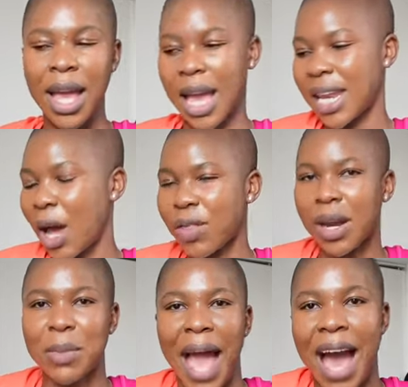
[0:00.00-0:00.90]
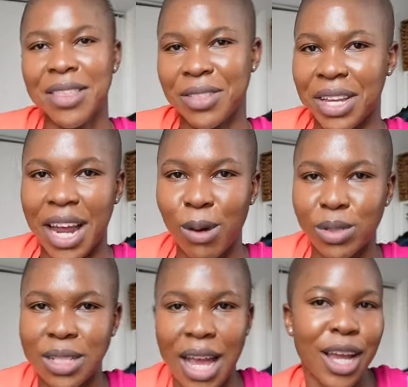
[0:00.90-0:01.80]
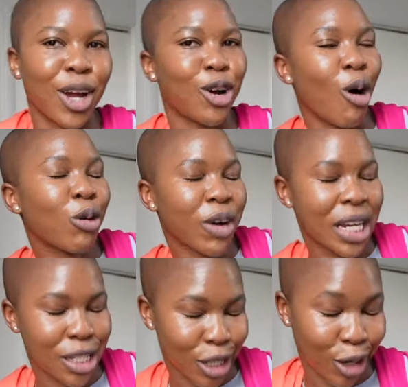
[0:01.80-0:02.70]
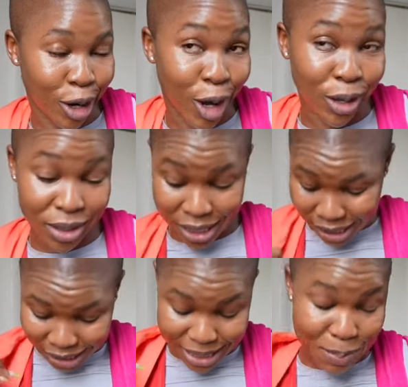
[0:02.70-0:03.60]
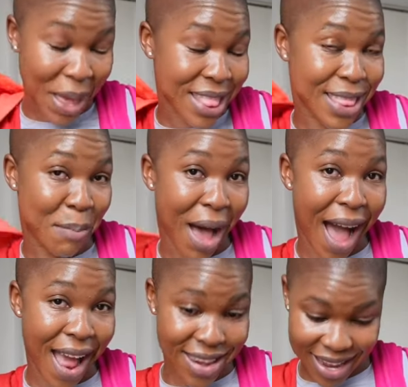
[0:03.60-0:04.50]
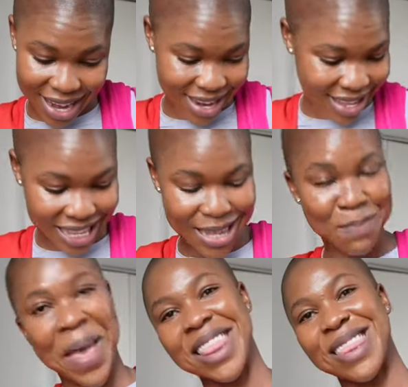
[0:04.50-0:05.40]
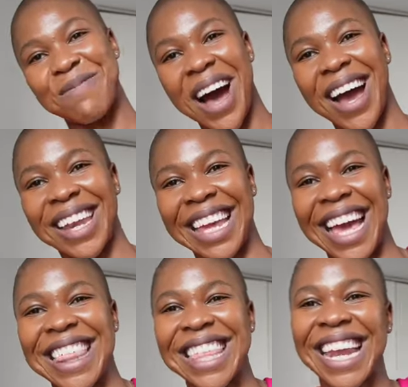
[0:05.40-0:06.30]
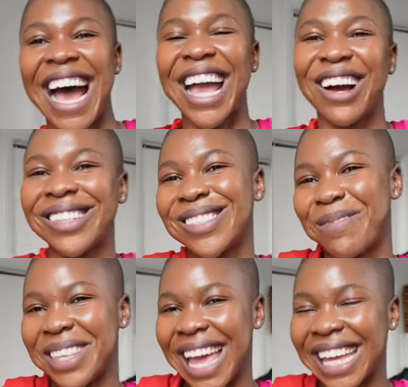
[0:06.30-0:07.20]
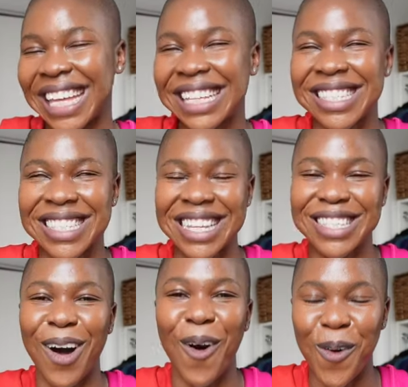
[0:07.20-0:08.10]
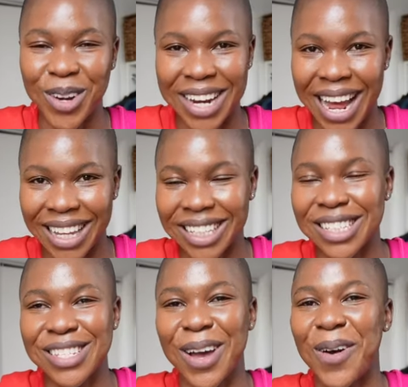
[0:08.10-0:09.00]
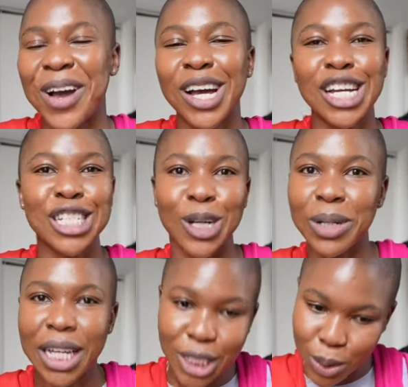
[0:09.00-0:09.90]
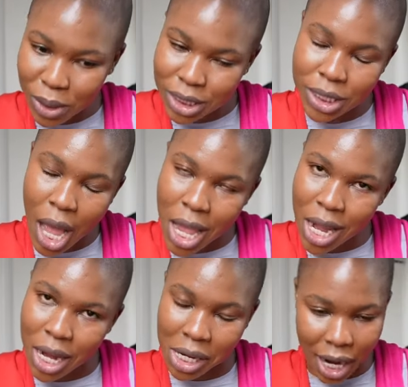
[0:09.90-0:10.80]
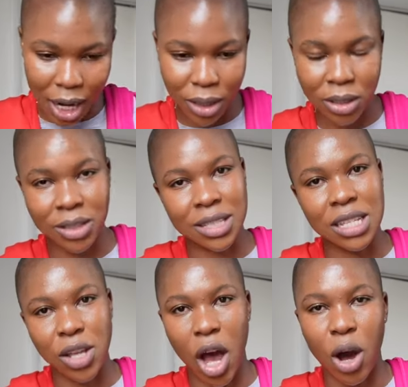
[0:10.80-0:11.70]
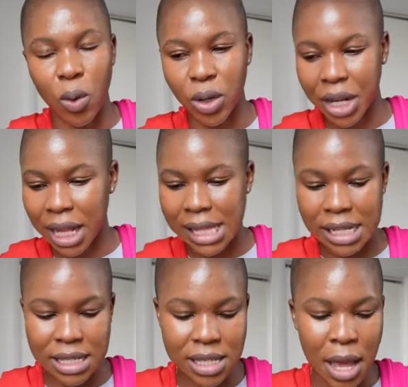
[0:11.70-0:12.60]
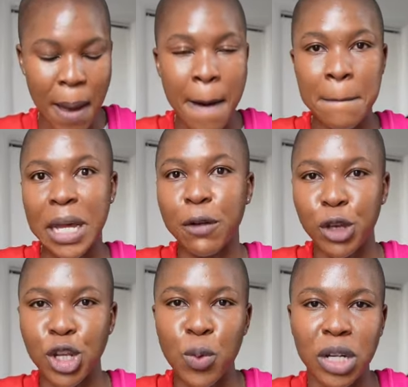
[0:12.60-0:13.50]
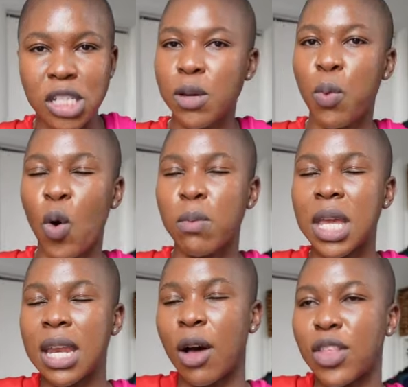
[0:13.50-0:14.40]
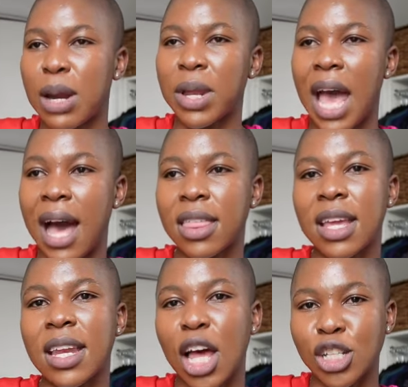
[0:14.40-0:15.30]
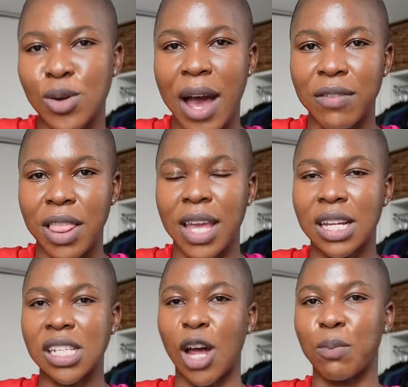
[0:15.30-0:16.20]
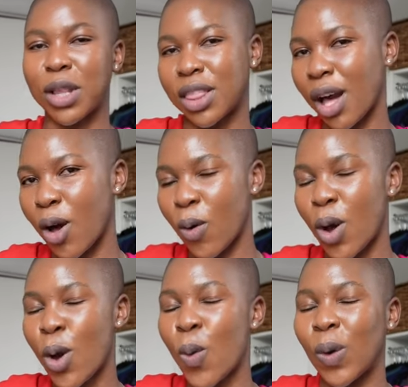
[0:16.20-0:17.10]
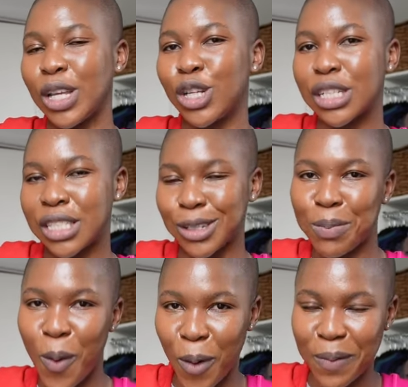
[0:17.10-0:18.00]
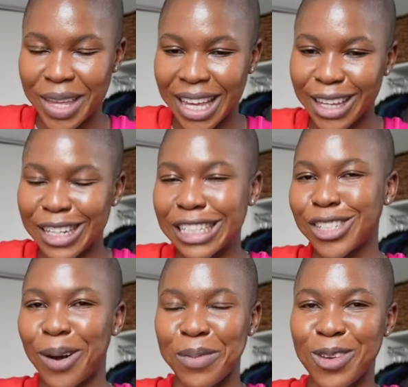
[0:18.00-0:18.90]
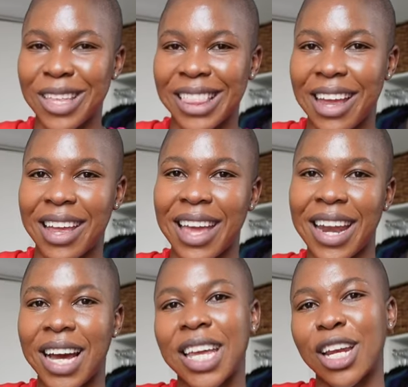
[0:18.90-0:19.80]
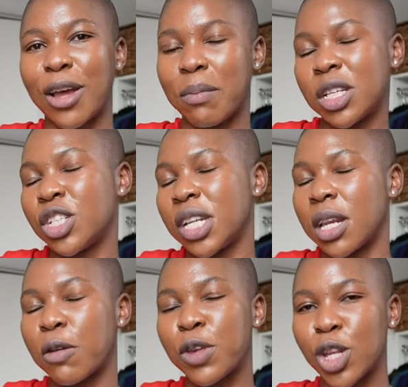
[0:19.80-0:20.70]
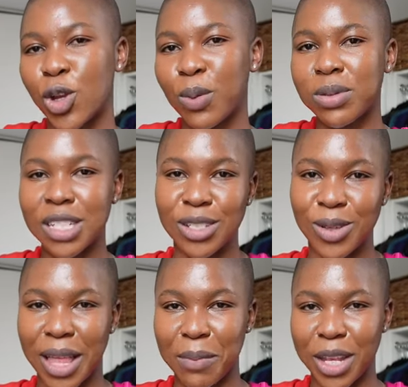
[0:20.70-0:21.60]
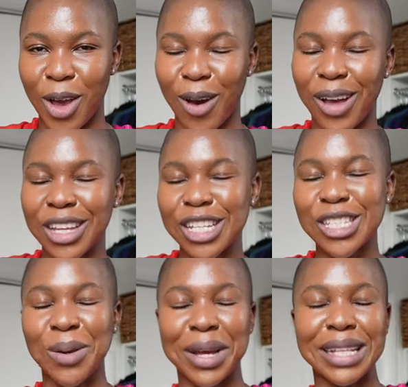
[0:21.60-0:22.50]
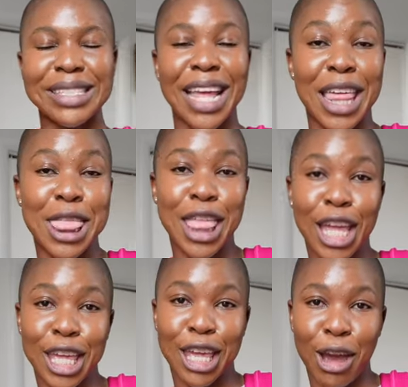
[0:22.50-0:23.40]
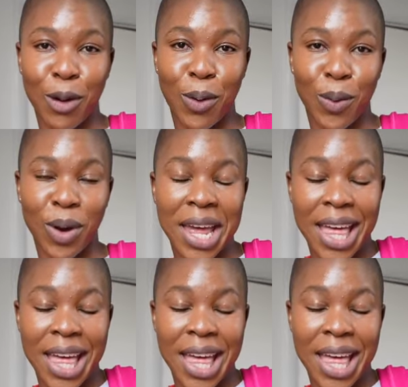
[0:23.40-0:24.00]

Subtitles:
And now that I'm an athlete, I was like, go crazy, girl. Spend the money. Spend the money. And then I got some leggings. These are old colors, so don't get too excited now because these are older colors. But if you do want to support me now that I'm an athlete, I do have a link down below where you can support me. You can shop through the link and I get commission. And if you do, please do let me know so I can say thank you.